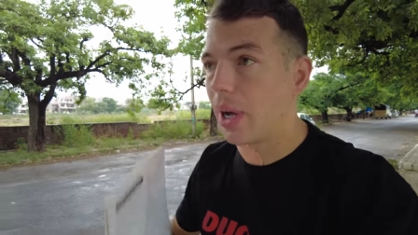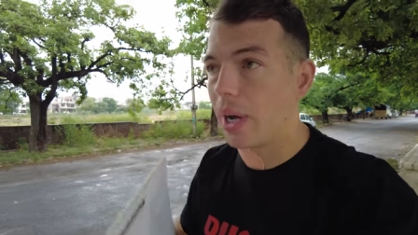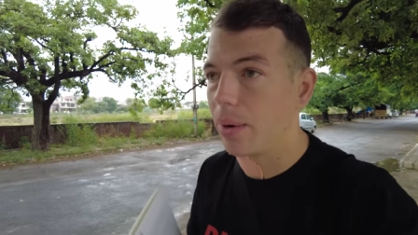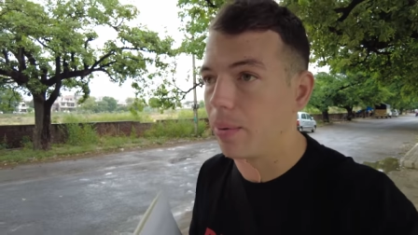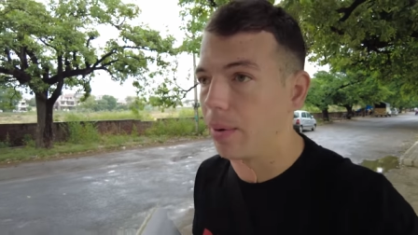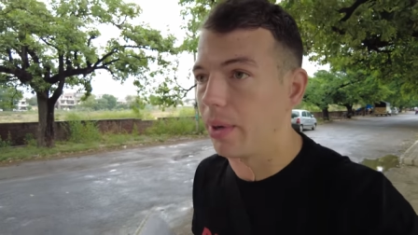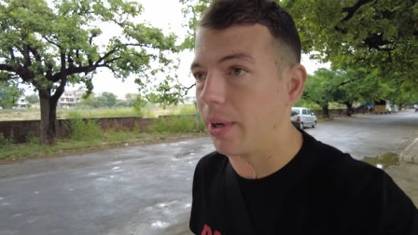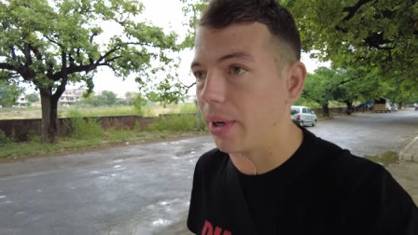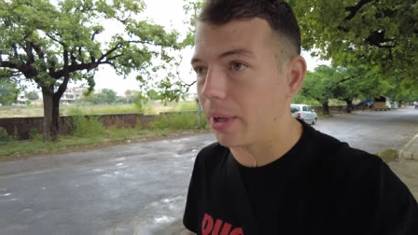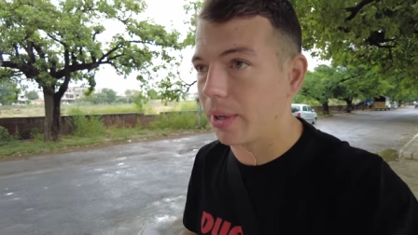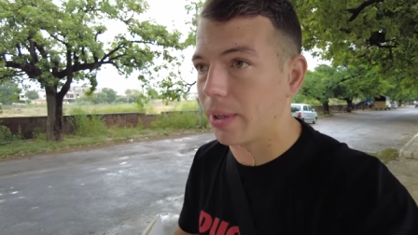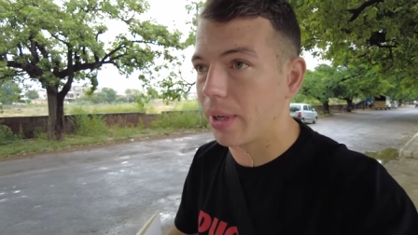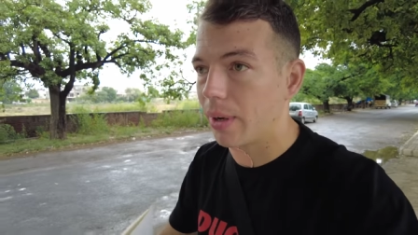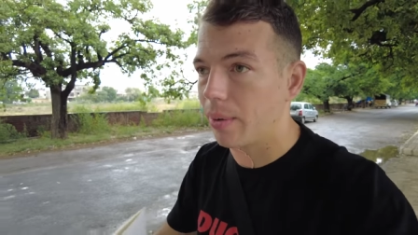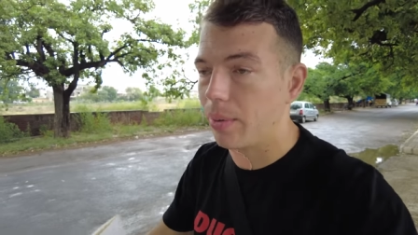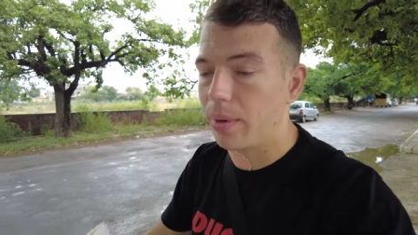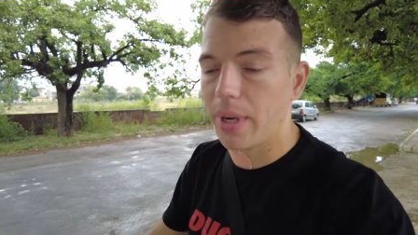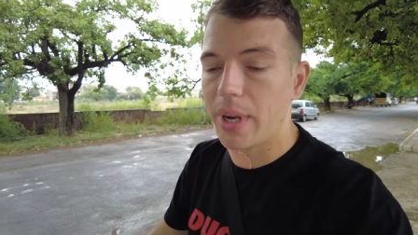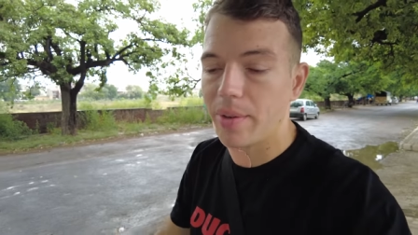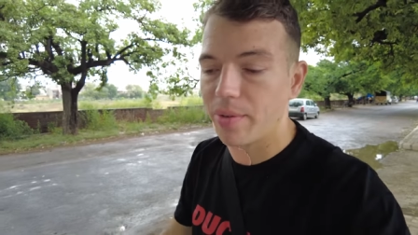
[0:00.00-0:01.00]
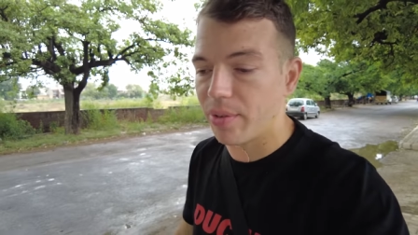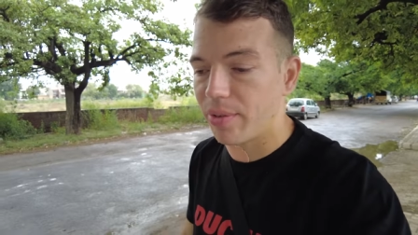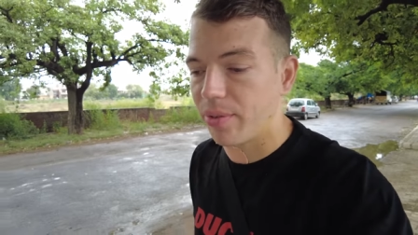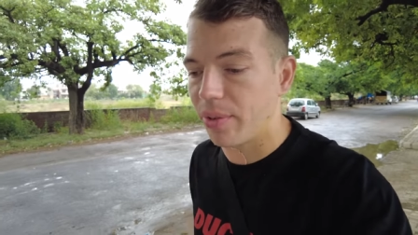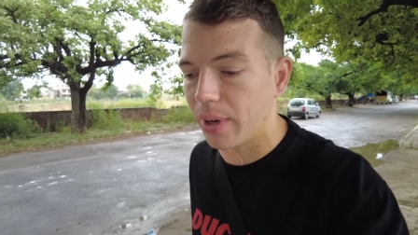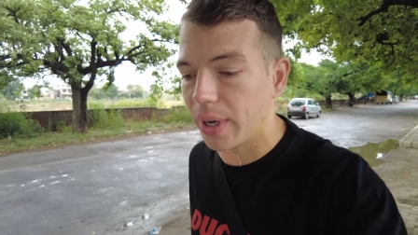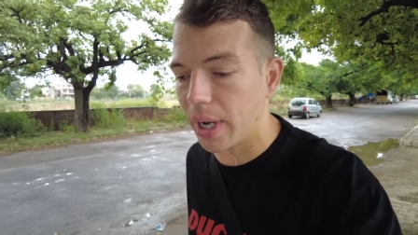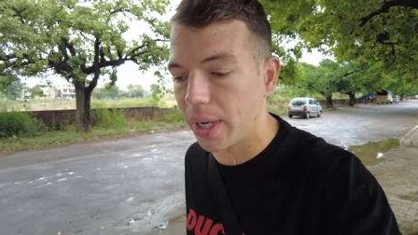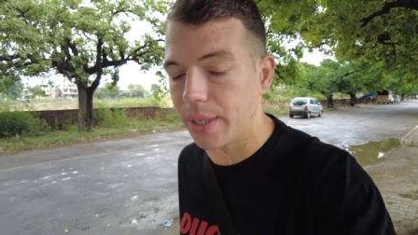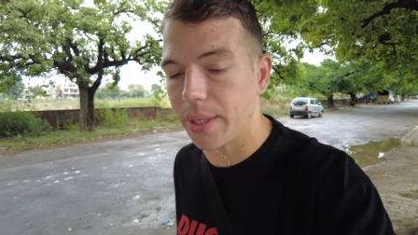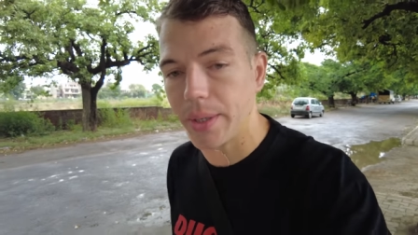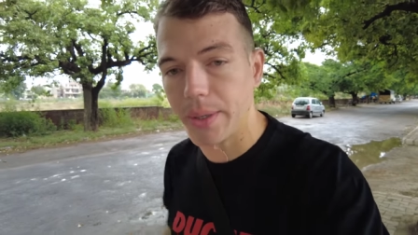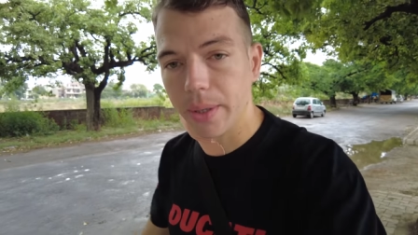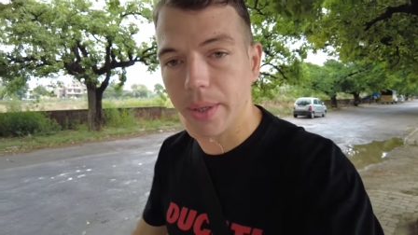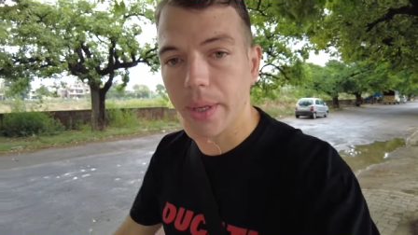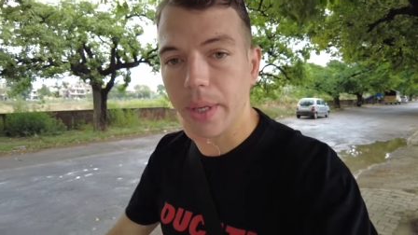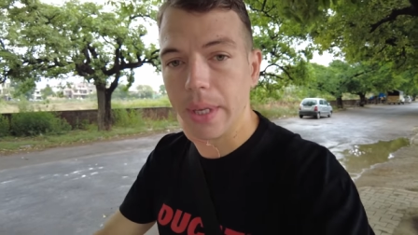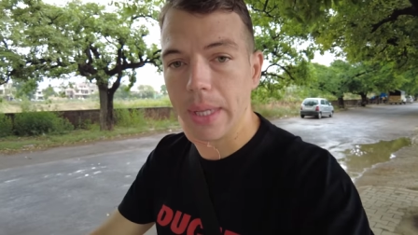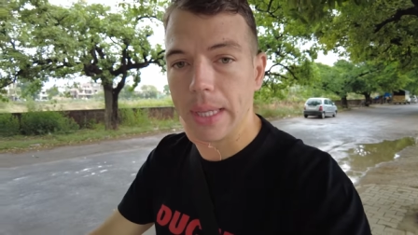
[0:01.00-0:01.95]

i will not i will never forget you